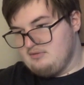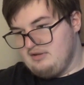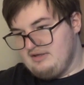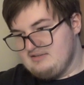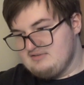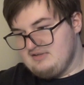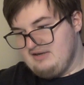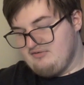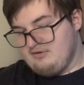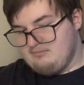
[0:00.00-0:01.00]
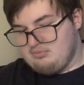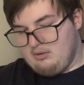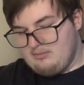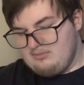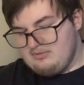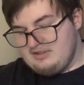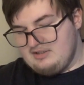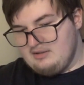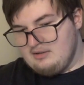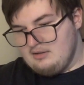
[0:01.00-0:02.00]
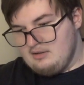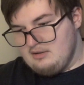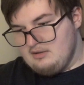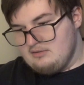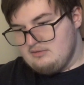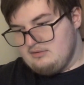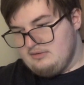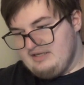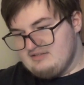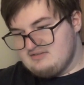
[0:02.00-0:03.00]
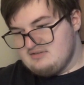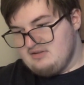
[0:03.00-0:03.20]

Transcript: lines ever, and probably the